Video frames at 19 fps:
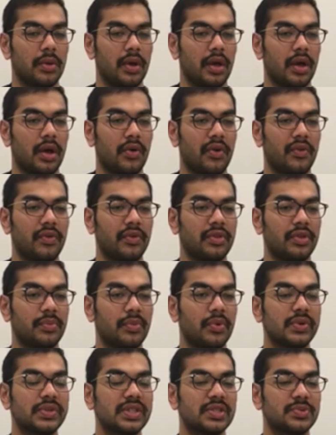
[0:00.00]
However, the
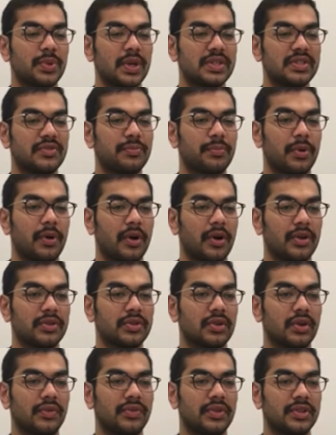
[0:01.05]
most expensive parts
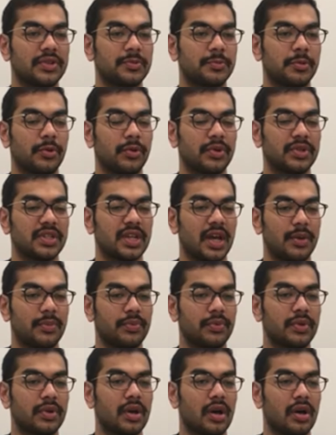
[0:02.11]
of this prototype
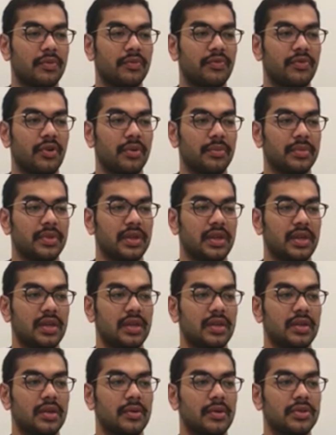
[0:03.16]
would come from the